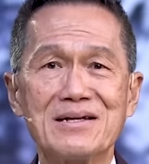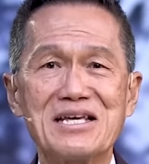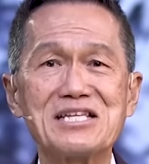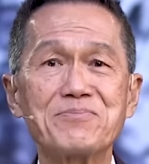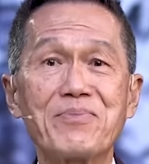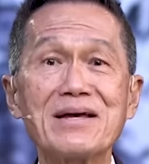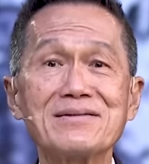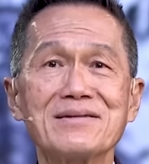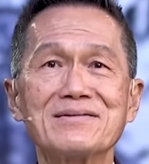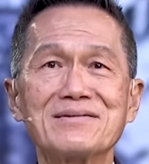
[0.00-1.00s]
His
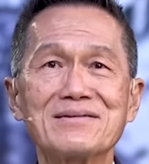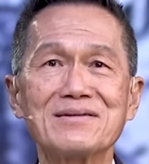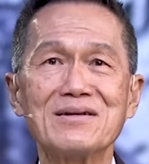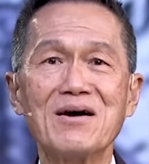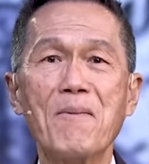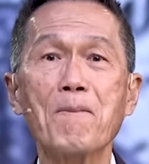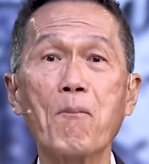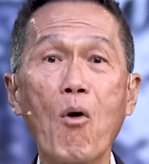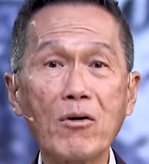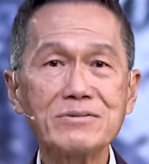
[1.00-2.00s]
presence
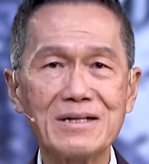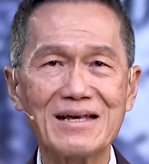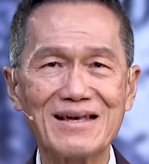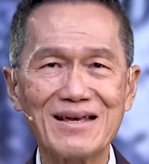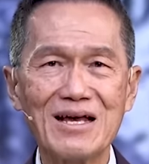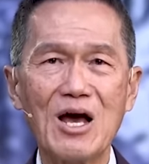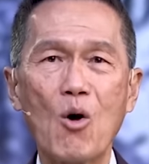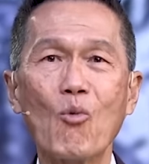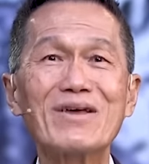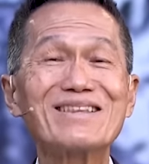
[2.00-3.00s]
boldly
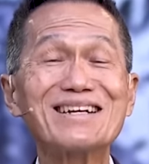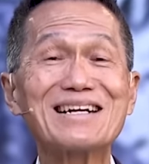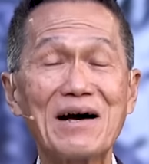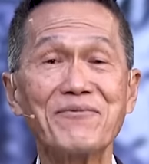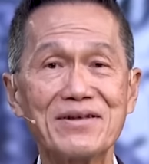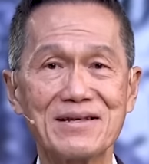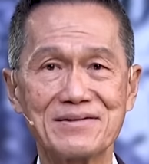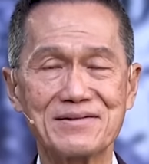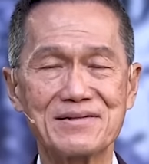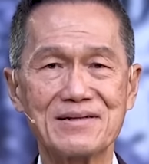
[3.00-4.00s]
with
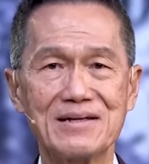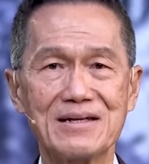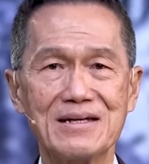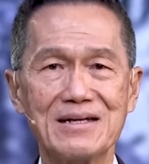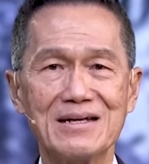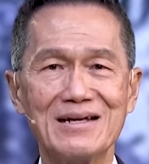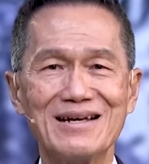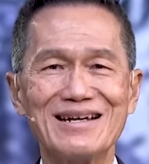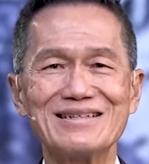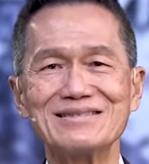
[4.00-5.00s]
confidence.
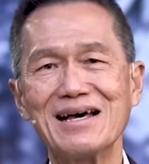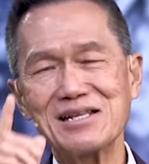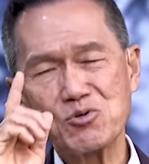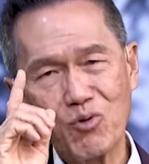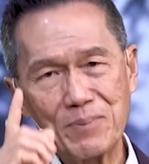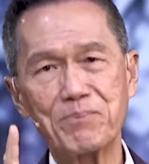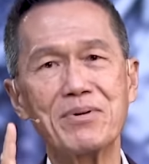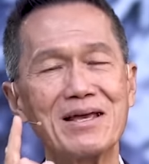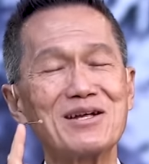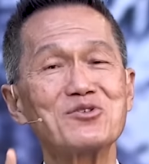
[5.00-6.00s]
That is what
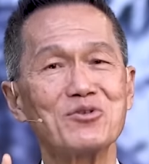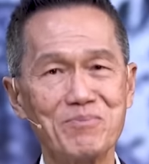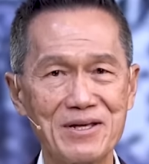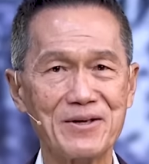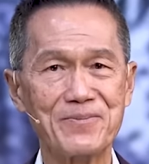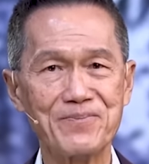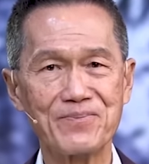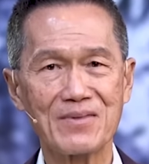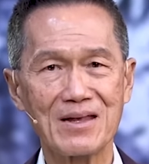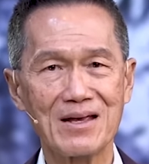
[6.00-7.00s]
prayer should be.
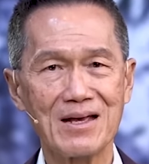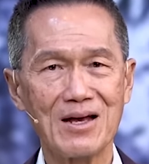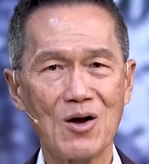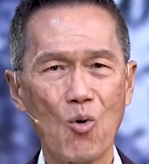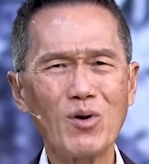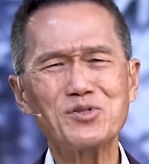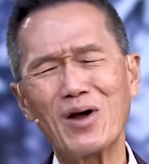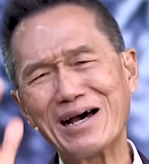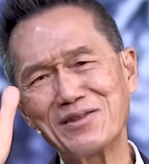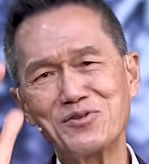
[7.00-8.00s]
What's
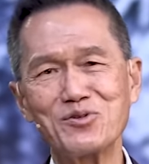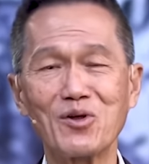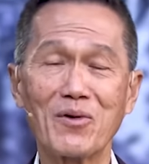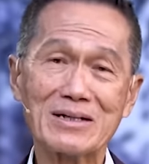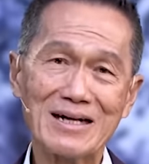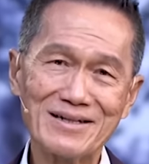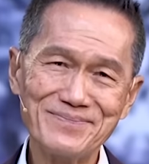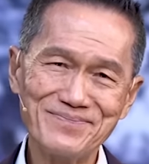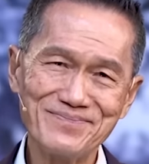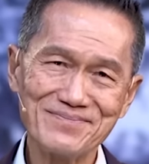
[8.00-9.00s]
your attitude toward
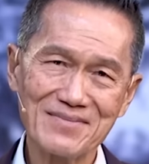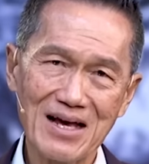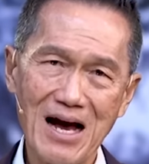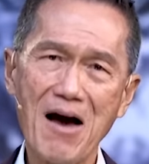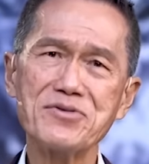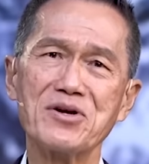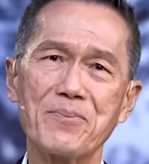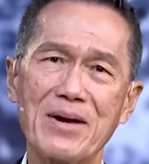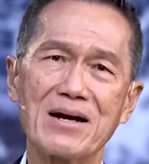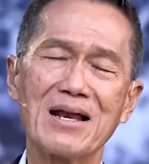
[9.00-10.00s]
God? How's your
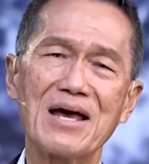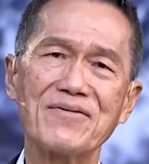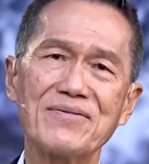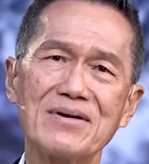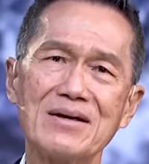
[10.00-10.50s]
prayer life?